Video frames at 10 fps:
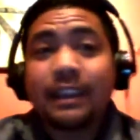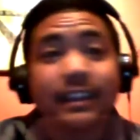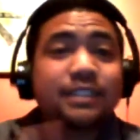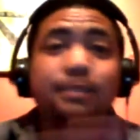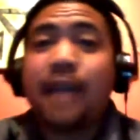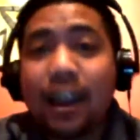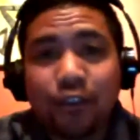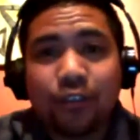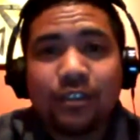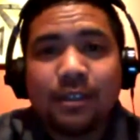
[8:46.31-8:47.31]
It doesn't
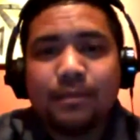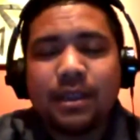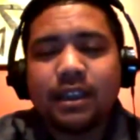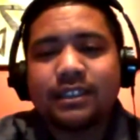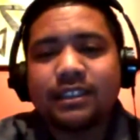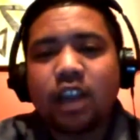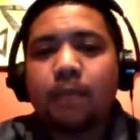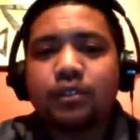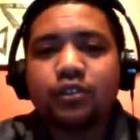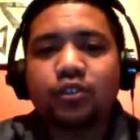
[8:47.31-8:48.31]
matter, because this
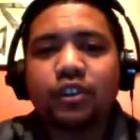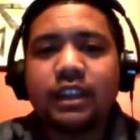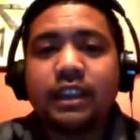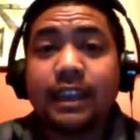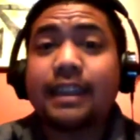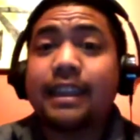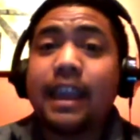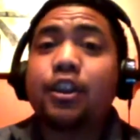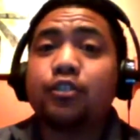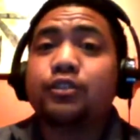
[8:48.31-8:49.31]
opportunity can
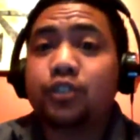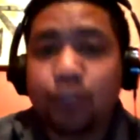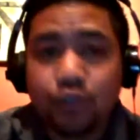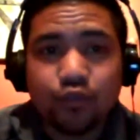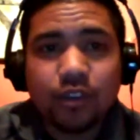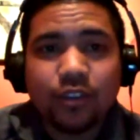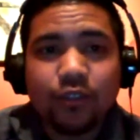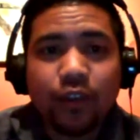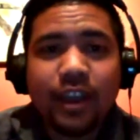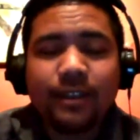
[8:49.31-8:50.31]
cater to you,
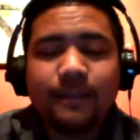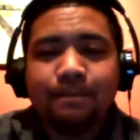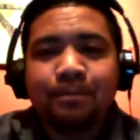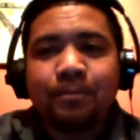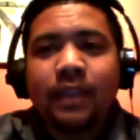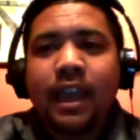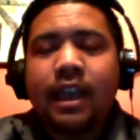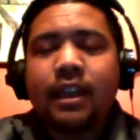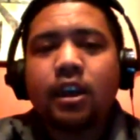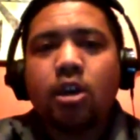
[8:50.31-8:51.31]
right? And